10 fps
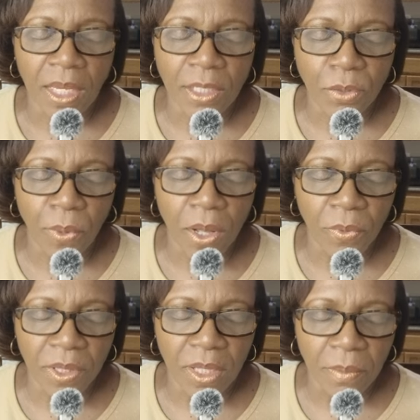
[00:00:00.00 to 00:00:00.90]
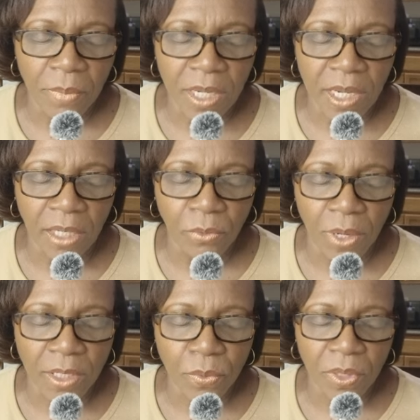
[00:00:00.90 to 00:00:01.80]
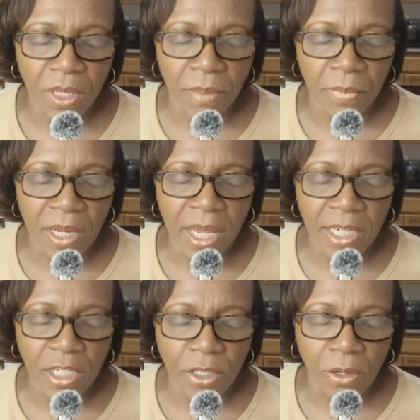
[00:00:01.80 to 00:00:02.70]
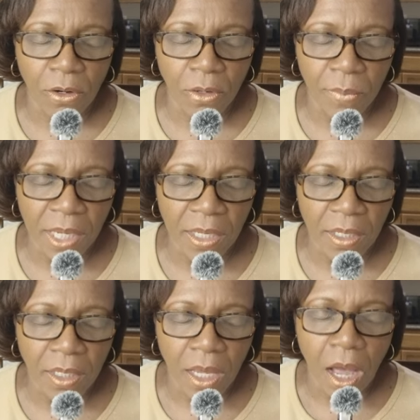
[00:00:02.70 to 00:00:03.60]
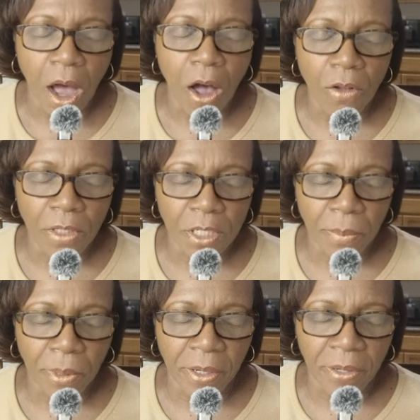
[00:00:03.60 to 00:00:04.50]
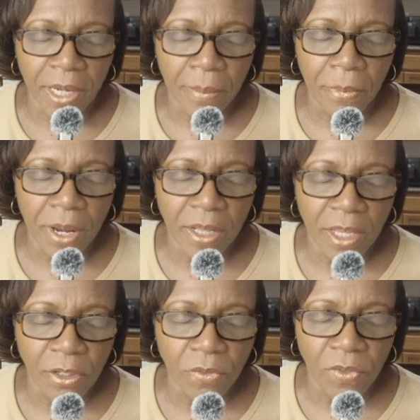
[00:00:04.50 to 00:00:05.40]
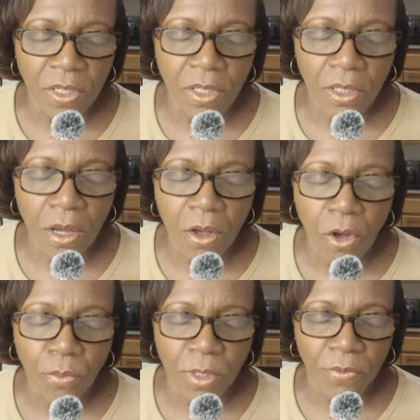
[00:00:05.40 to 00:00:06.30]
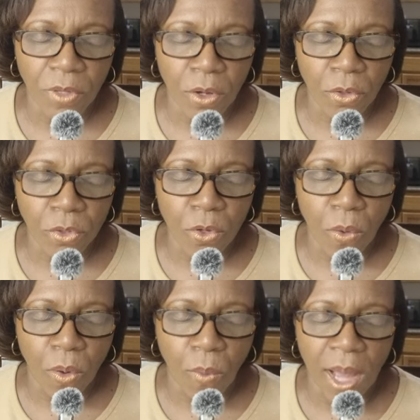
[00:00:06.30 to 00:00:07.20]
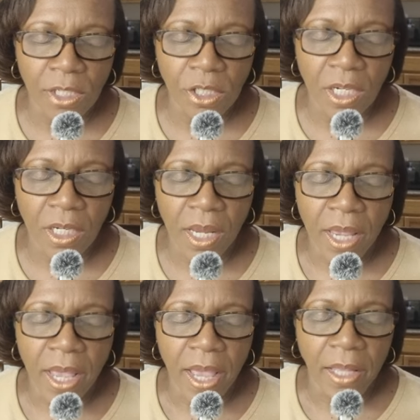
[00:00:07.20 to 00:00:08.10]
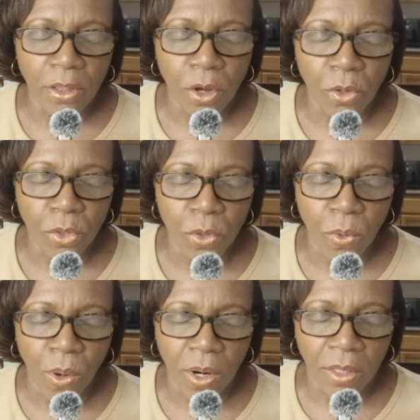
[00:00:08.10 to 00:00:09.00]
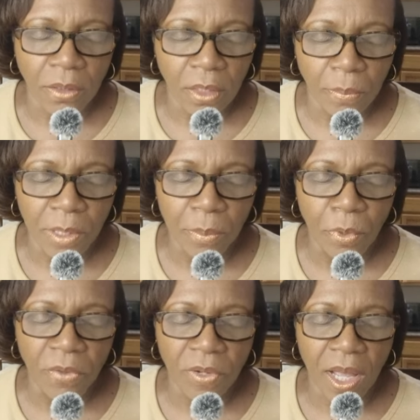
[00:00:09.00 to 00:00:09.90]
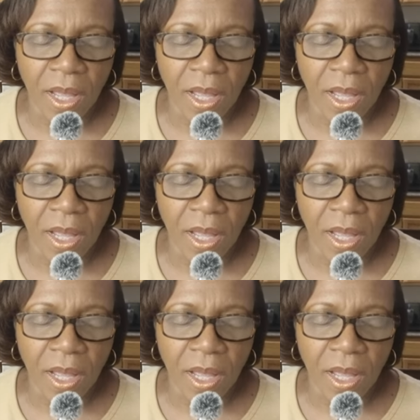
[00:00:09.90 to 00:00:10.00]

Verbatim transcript: Indwell within me and rest within me and encircle me. Holy Spirit, I pray that you visit the homes of those who are watching and those who are the people of